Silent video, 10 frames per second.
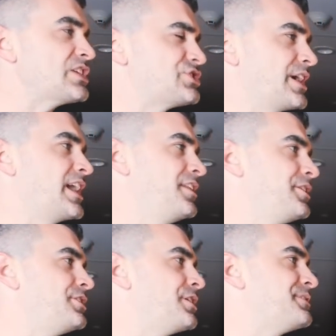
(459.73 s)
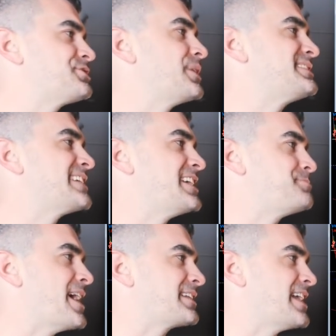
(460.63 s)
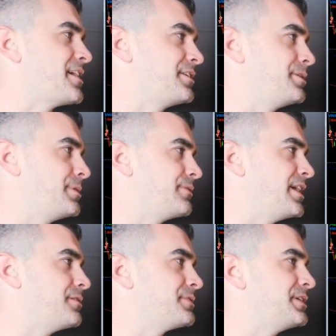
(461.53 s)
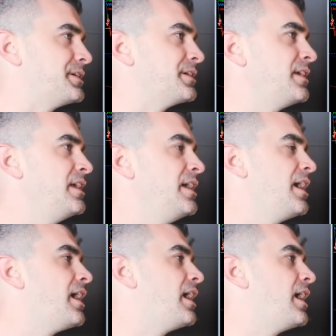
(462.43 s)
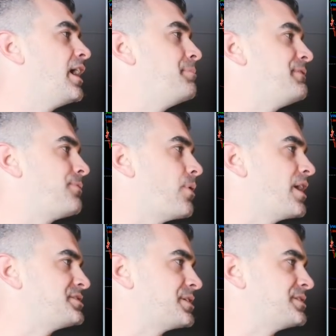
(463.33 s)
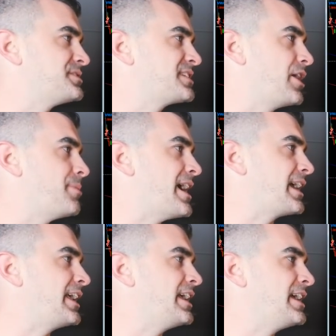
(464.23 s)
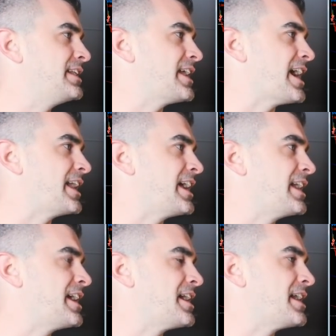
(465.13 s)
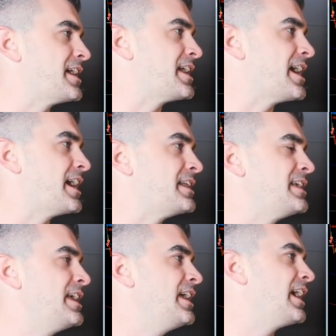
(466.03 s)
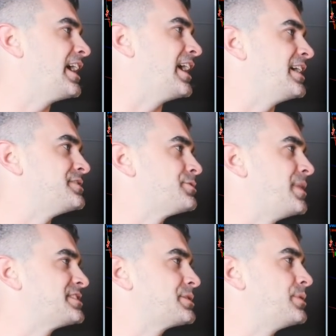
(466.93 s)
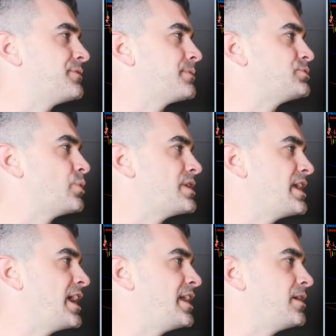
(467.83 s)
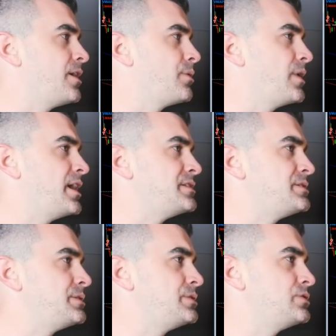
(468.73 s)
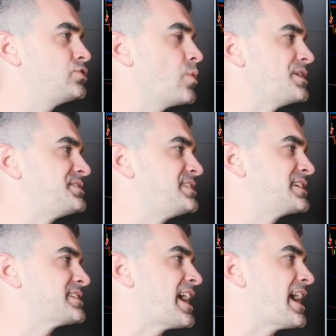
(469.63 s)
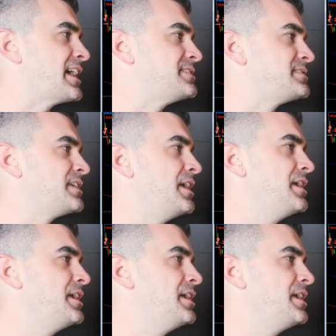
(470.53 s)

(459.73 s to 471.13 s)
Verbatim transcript: So I got a little nervous, so I sized back down a little bit right over here before I started to scale back in, add. And so basically went from 28 all the way to 26 ads,